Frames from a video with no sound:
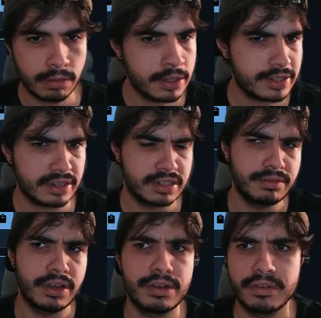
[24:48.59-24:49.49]
is actually
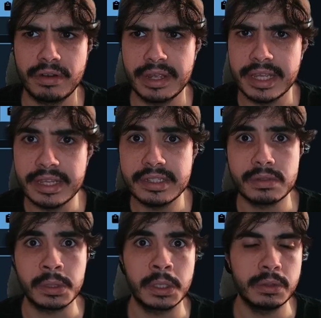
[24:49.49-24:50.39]
very, very easy
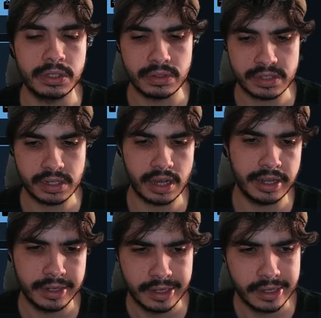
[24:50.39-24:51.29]
to include in your
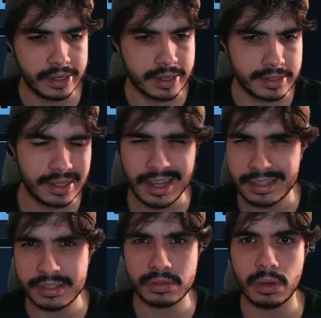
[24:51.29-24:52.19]
CI, because in
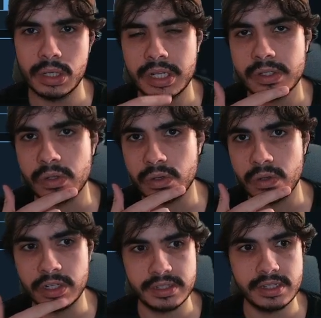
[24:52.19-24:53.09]
essence, all you need to do
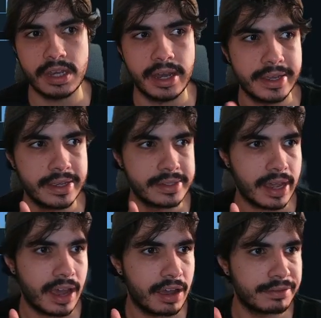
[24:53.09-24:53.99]
in your CI is
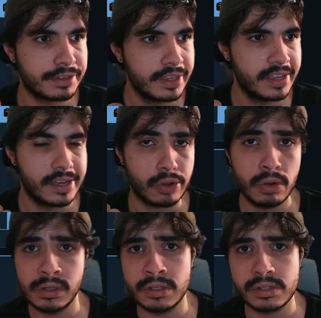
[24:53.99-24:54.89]
have a
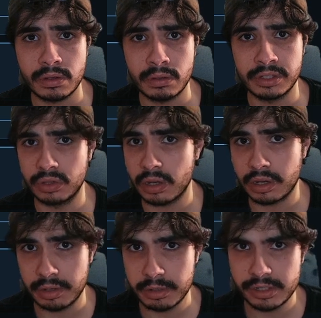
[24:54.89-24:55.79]
Conan installed in your
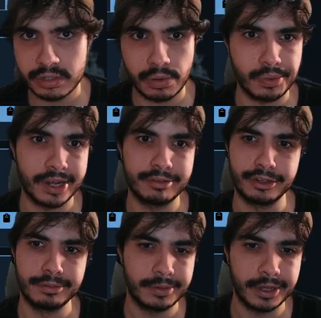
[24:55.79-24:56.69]
Docker image or
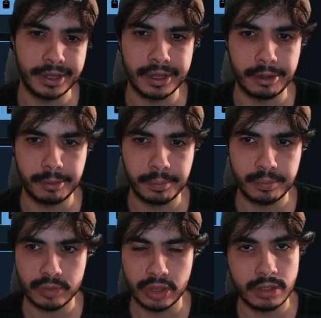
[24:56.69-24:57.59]
whatever
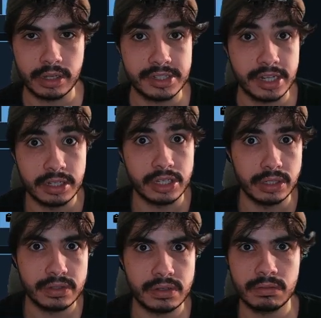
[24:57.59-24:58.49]
container
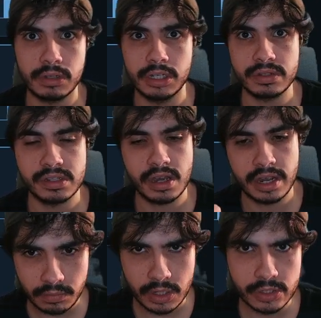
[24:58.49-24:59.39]
you're using in your
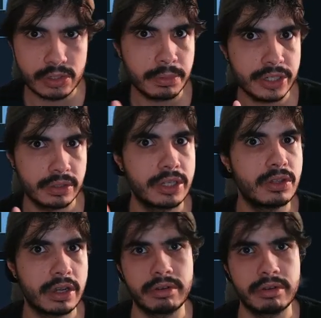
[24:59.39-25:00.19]
CI. So make sure that your Docker